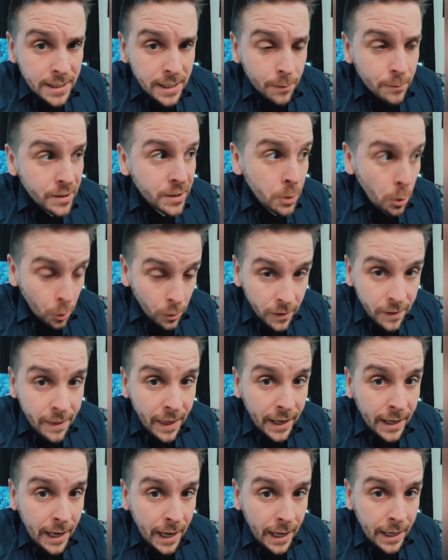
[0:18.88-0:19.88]
I was totally
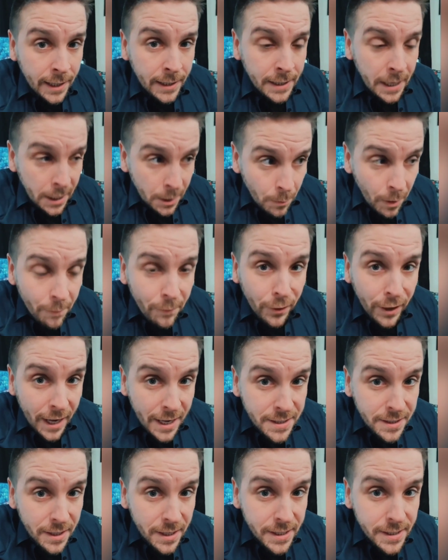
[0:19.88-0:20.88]
that guy and hit him up for
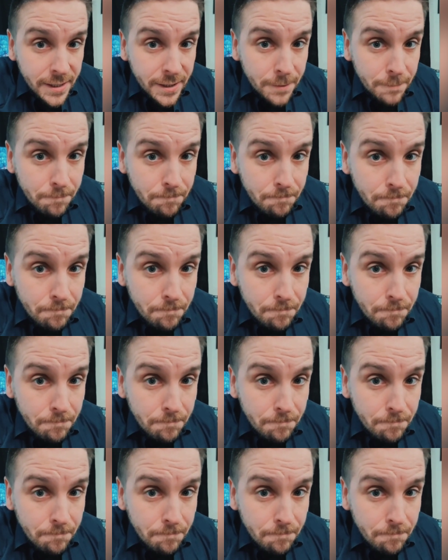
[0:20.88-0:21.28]
guest list.